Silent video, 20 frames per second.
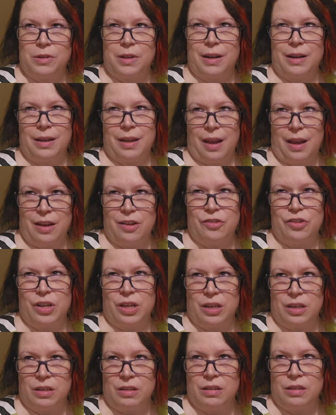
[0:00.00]
on
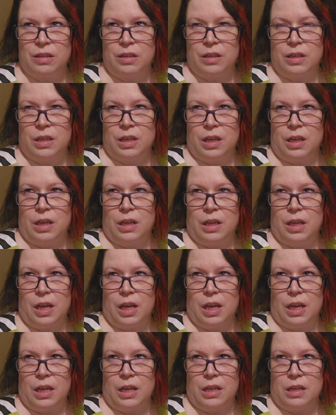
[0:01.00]
occasion,
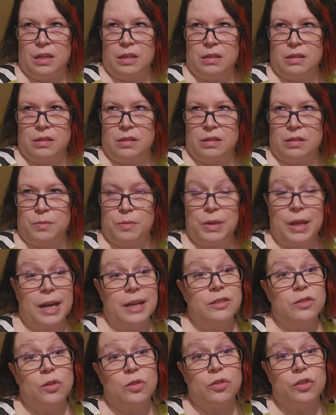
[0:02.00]
and
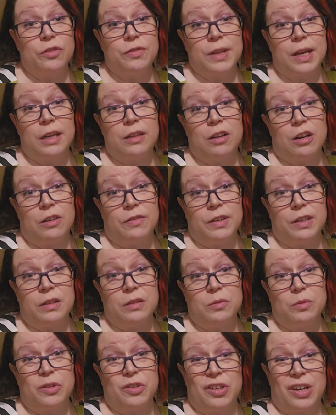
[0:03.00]
black soldier fly larvae,
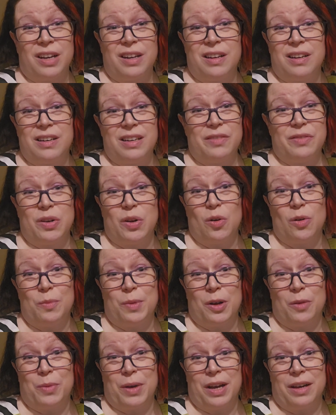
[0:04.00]
which I didn't even know
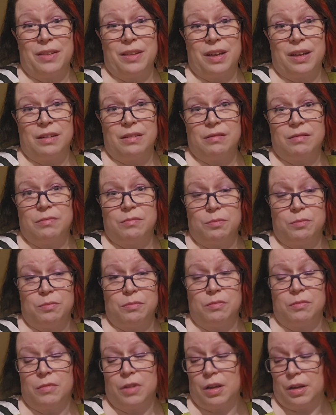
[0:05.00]
about back then.
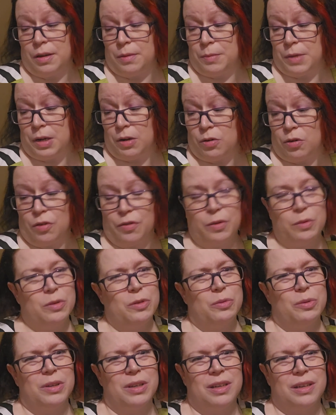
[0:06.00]
I don't know if it was
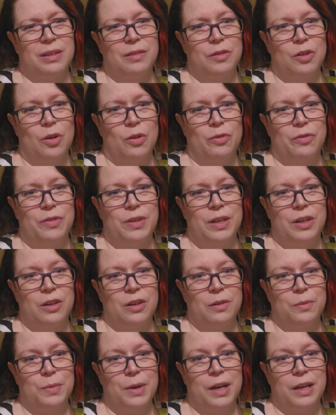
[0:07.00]
really a known
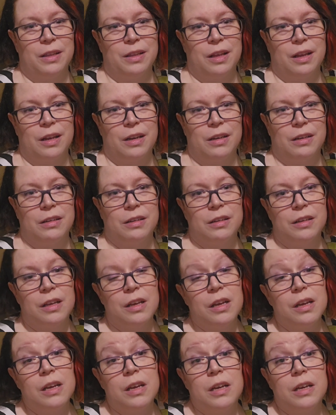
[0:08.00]
feeder back then.
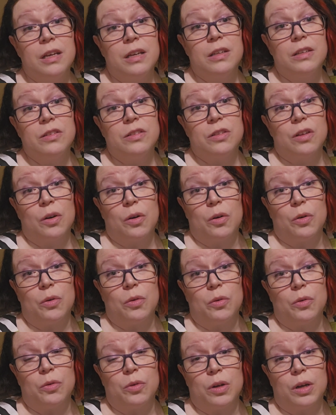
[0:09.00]

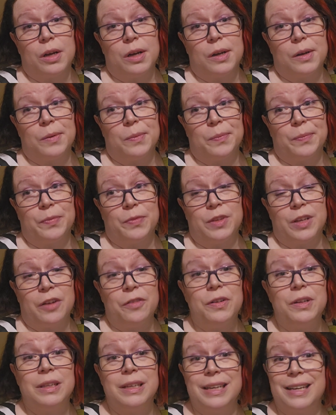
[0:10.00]
So
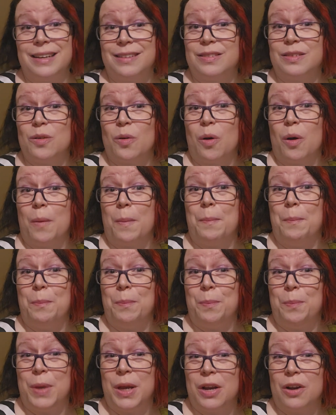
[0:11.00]
definitely he gets a
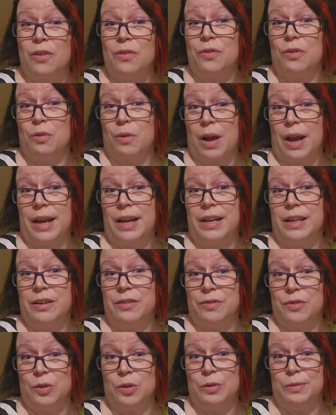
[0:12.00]
bigger variety of
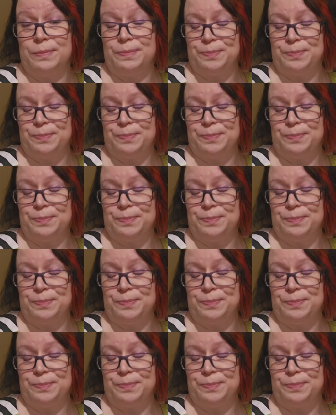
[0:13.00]
food.